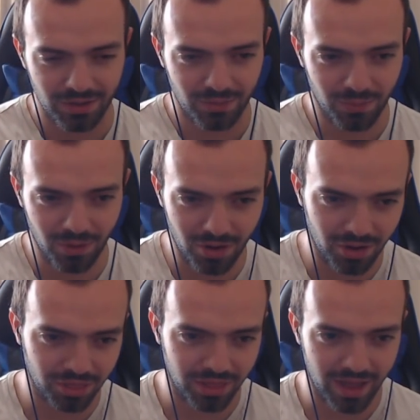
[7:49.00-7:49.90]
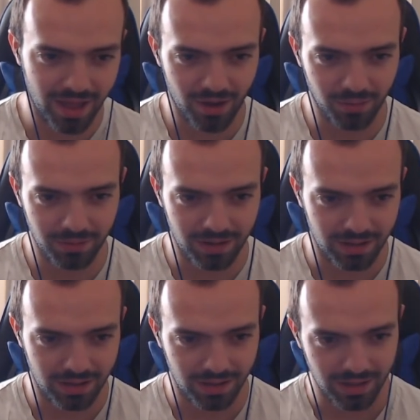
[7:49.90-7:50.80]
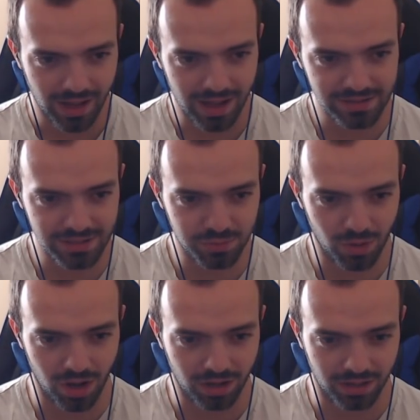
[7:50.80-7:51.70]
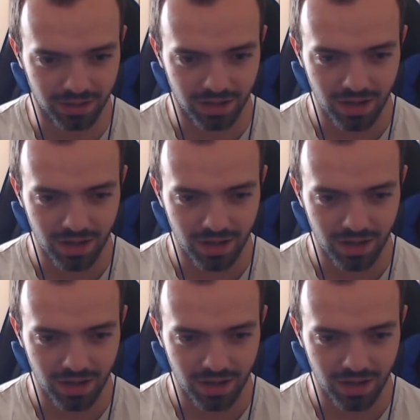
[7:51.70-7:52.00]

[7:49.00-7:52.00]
What the hell? How's this working?